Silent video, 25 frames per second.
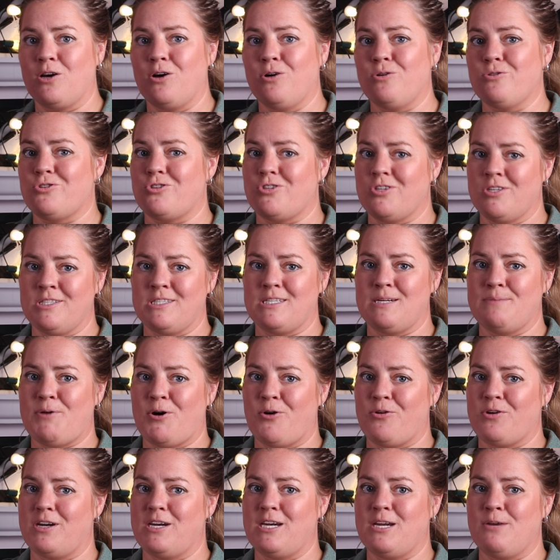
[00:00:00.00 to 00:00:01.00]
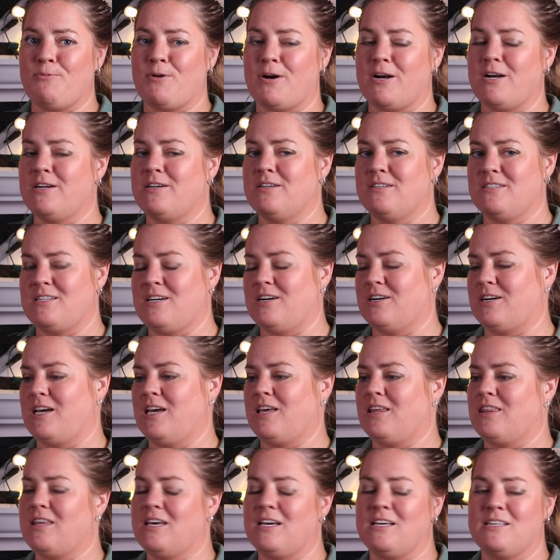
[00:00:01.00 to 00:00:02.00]
go just about anywhere,
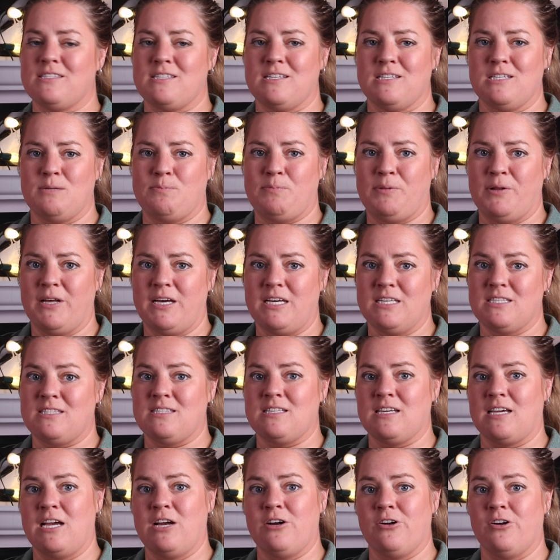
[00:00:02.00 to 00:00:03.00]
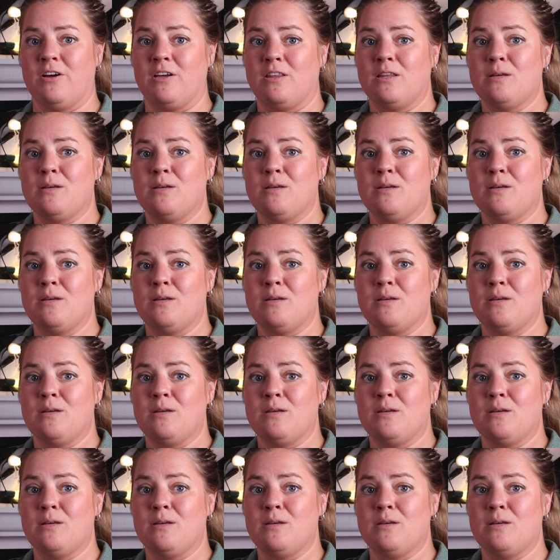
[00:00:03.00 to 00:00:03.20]
tucking things into place, securing